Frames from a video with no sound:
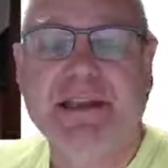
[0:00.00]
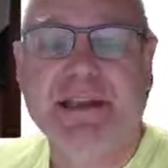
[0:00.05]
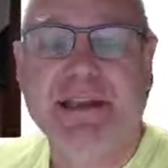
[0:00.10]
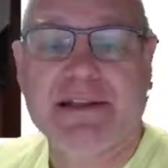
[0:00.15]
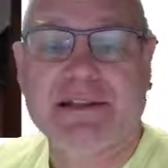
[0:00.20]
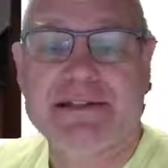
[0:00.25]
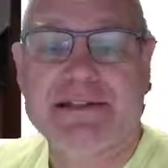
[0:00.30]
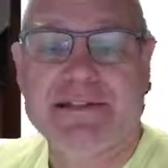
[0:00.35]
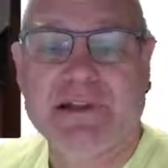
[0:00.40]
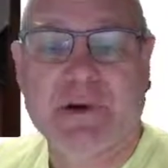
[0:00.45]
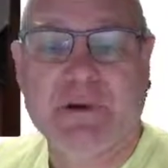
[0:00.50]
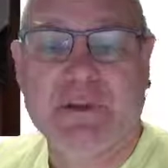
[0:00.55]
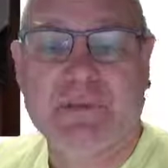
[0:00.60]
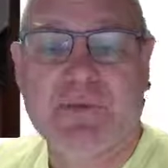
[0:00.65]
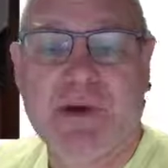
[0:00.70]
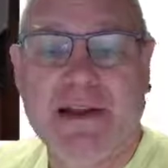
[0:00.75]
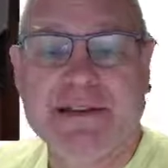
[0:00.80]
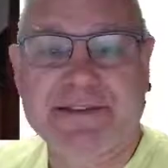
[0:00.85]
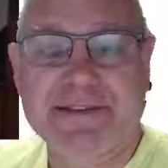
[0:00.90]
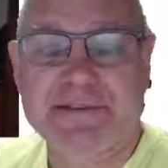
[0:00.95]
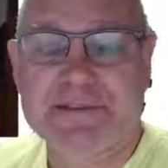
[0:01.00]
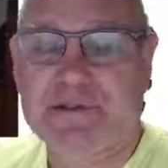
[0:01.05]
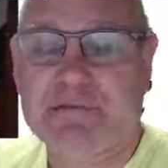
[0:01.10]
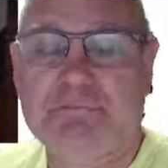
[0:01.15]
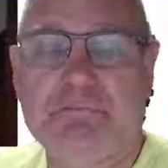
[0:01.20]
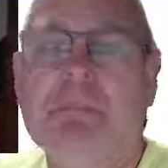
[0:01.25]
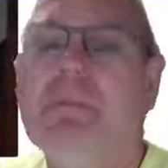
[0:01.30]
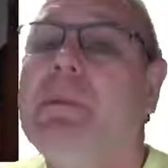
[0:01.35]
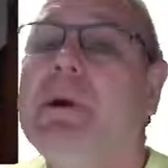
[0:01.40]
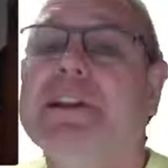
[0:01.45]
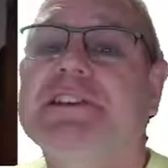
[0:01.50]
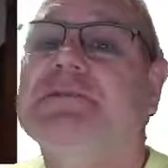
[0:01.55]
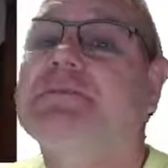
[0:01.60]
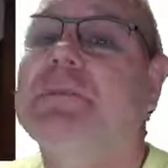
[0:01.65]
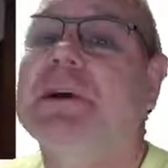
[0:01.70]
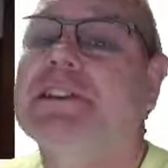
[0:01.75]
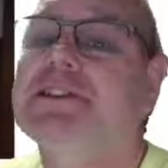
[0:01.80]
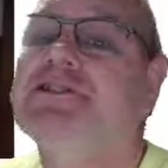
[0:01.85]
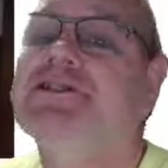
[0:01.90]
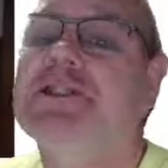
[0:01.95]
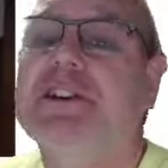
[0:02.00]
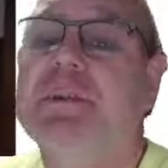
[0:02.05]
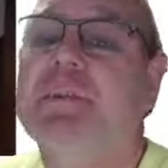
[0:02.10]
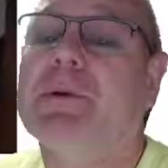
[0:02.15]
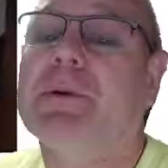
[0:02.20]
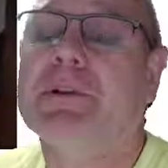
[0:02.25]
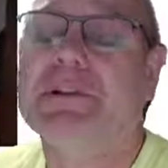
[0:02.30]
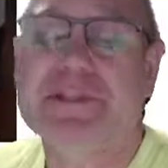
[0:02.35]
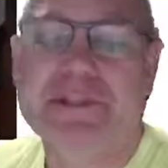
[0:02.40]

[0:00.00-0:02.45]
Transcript: And so the prices are much, much cheaper.